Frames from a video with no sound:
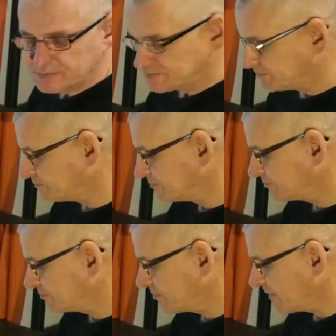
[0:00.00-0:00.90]

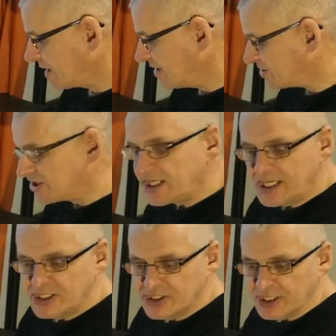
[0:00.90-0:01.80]
is C,
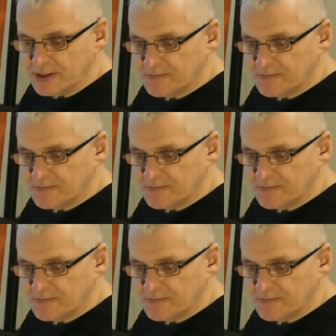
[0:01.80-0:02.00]
E, G.